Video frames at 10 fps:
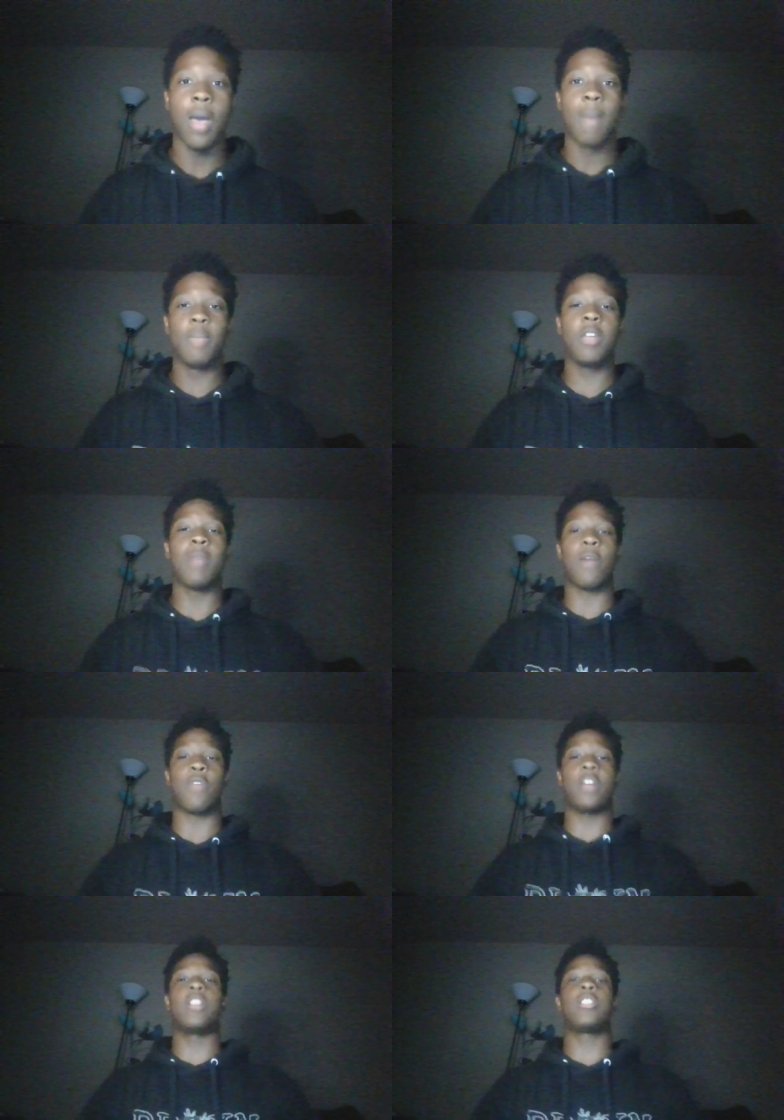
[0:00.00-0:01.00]
Me and my
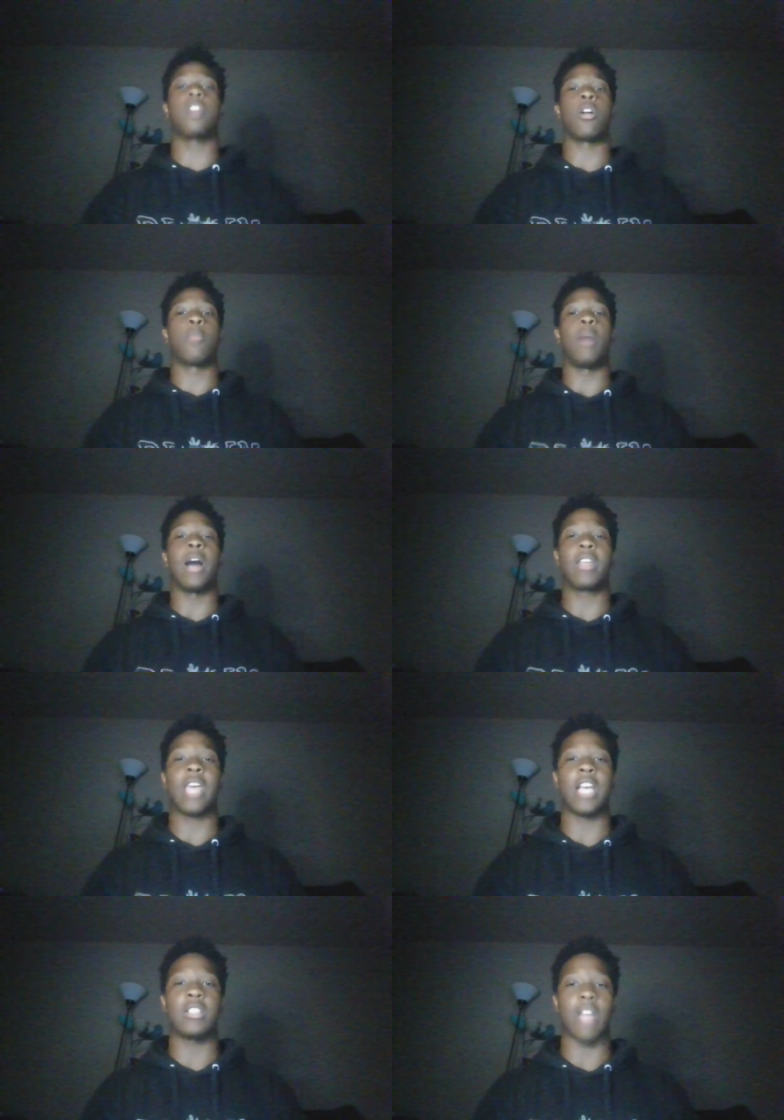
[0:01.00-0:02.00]
friend did start a
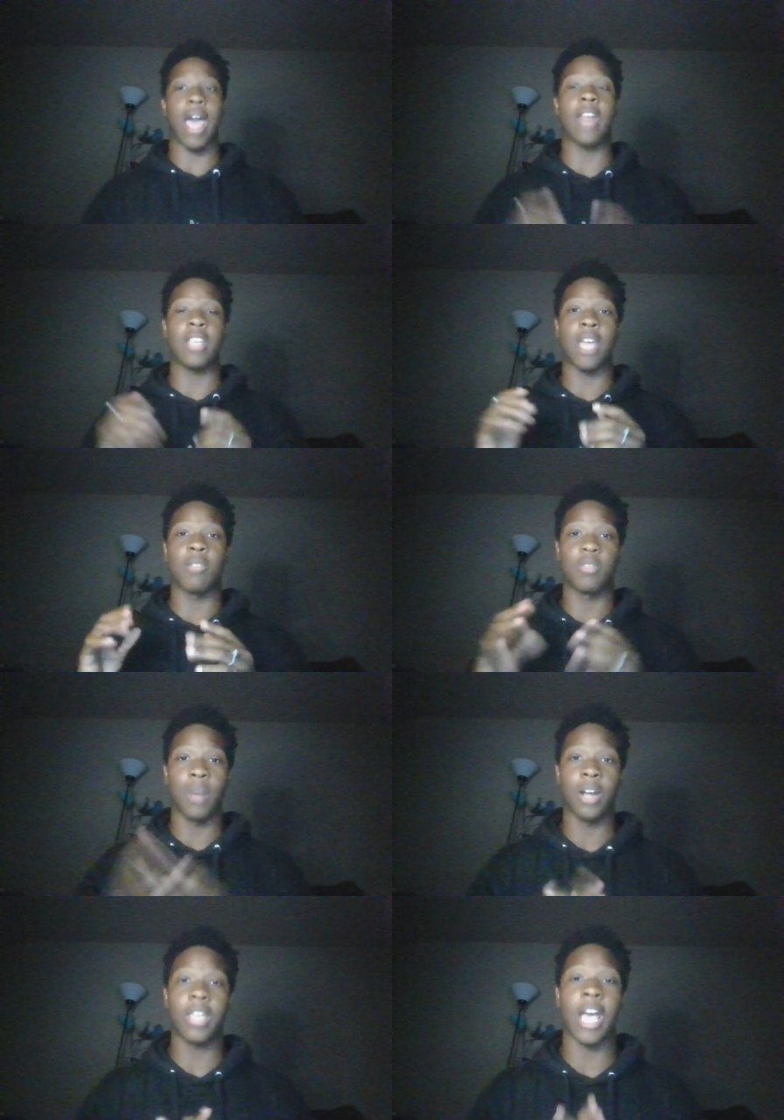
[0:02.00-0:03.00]
podcast, the Added Gamers
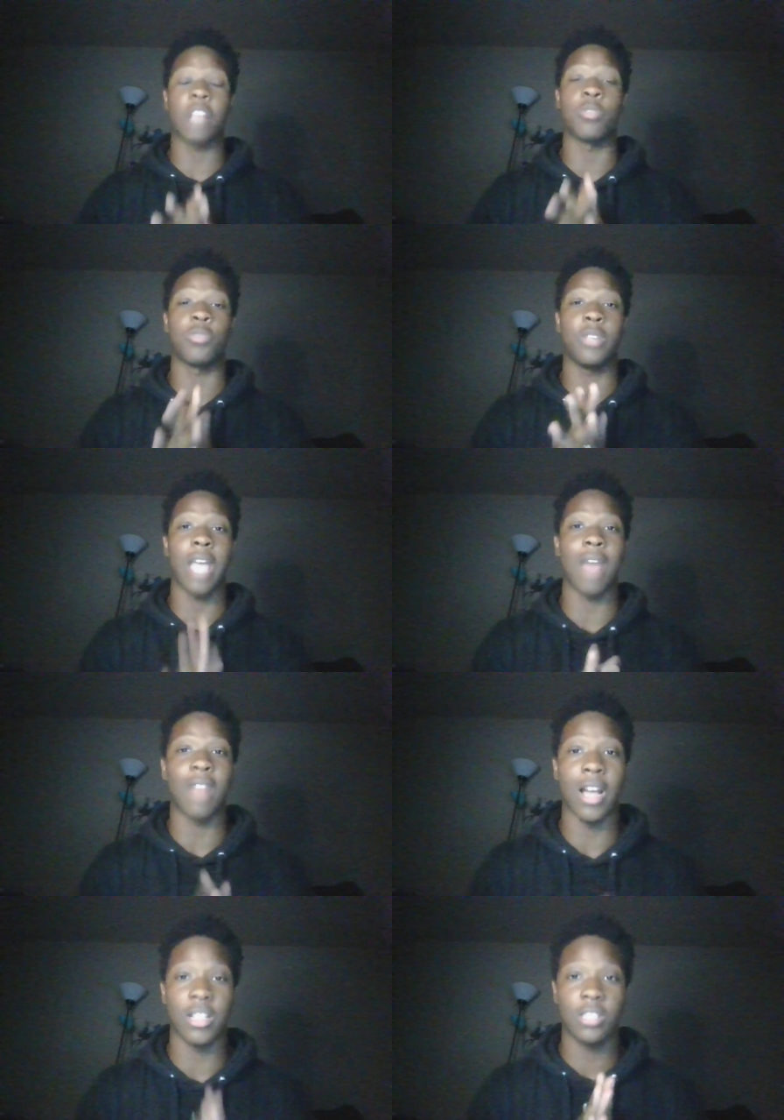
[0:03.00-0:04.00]
Podcast, which we have
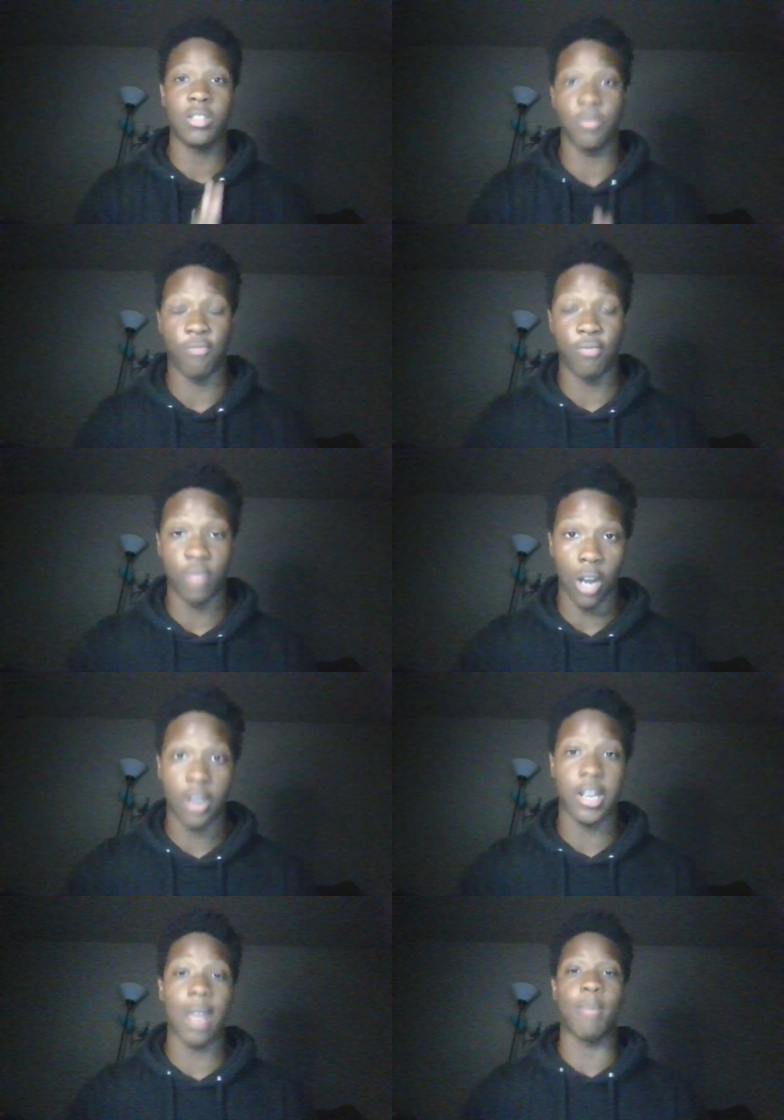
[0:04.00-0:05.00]
not Sorry
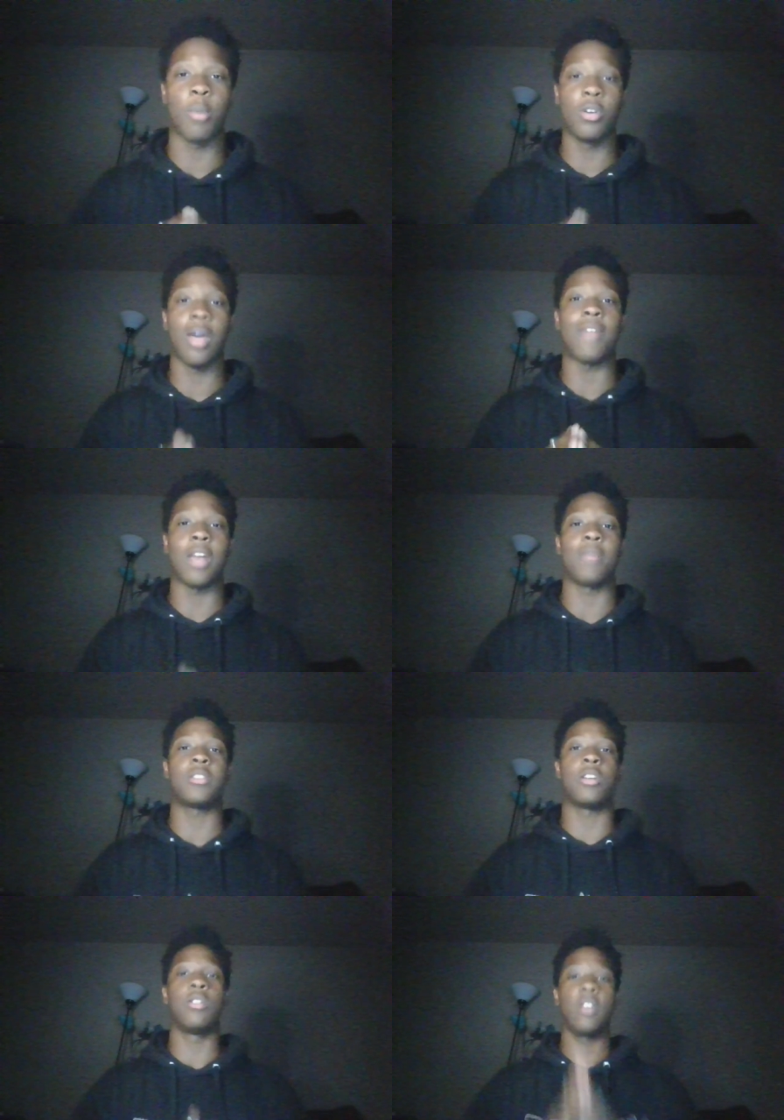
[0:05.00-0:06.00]
to yet, but we do have an
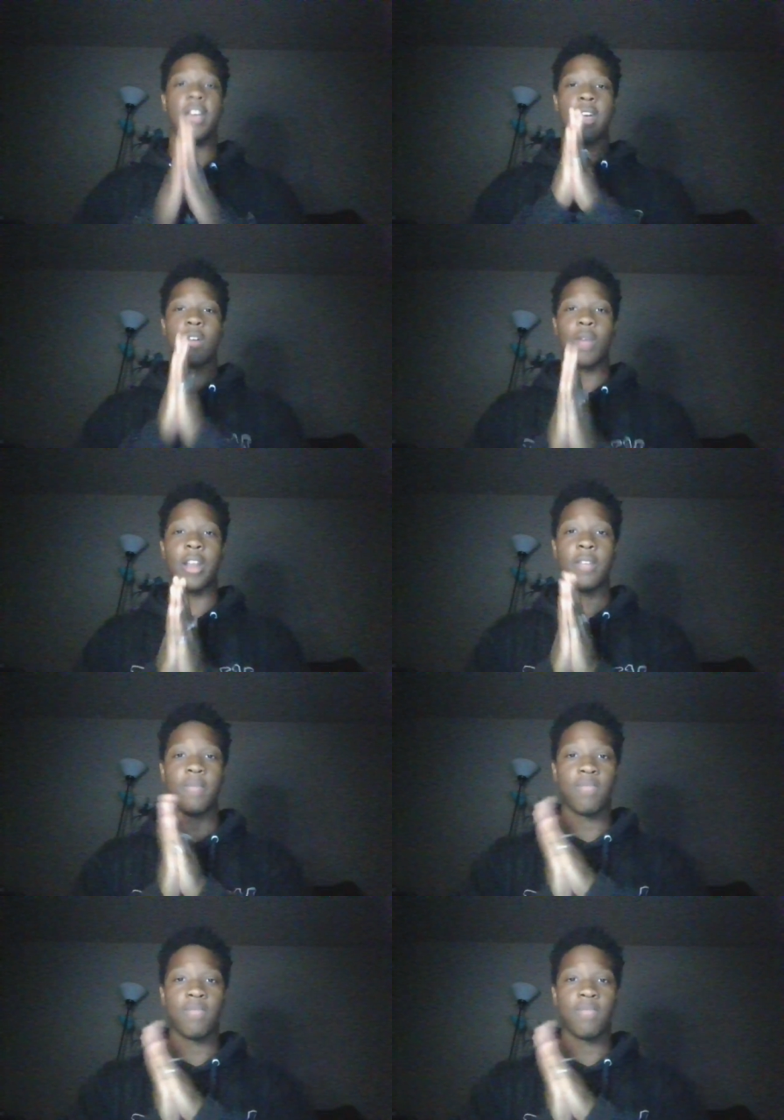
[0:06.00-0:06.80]
episode ready.